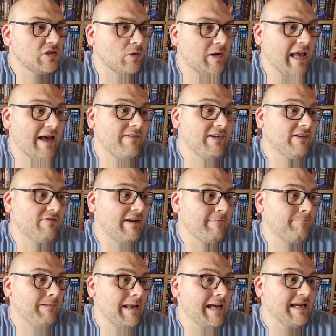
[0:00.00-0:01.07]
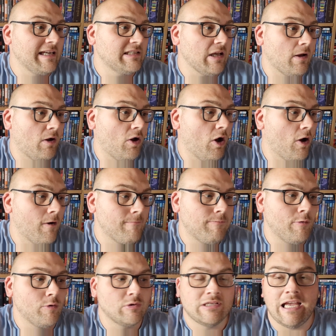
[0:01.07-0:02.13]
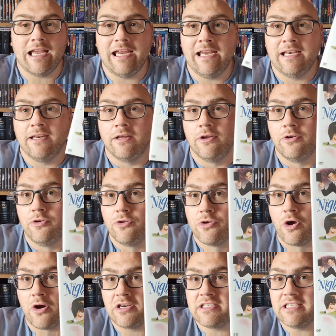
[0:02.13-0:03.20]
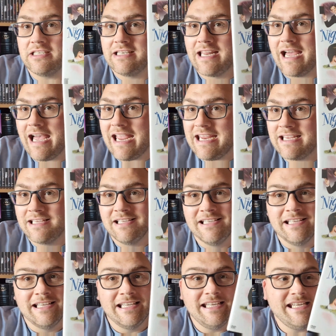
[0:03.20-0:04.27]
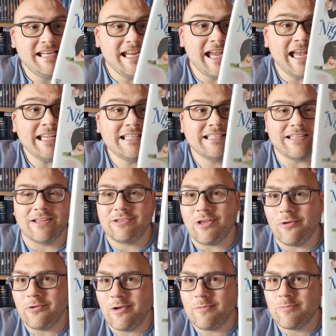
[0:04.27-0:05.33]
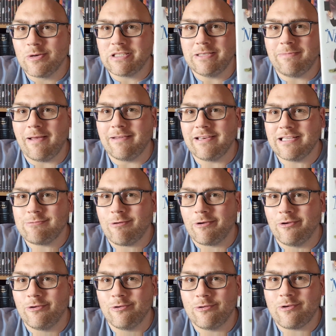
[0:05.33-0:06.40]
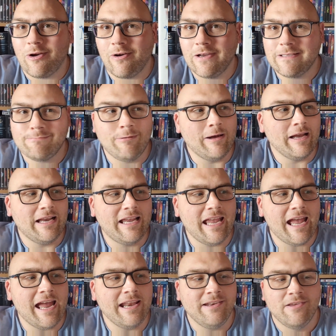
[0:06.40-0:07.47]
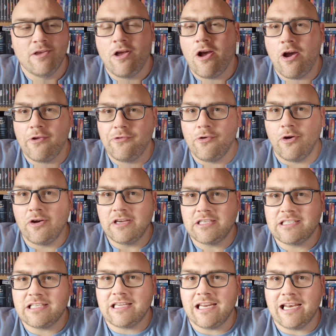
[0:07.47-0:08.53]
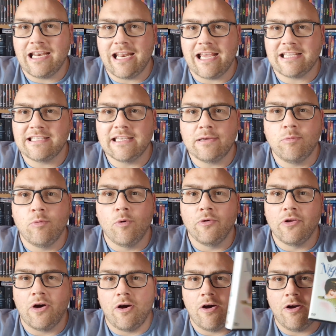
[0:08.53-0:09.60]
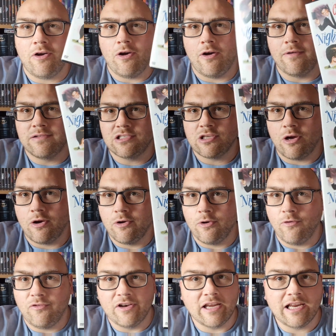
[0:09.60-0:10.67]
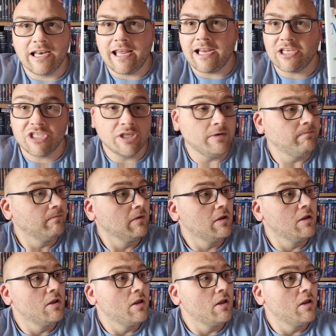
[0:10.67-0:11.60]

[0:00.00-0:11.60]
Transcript: So Cary Grant plays Cole Porter in Night and Day. Yes, I don't know much about this one at all, guys. But again, a nice classic Warner Archives title for the collection.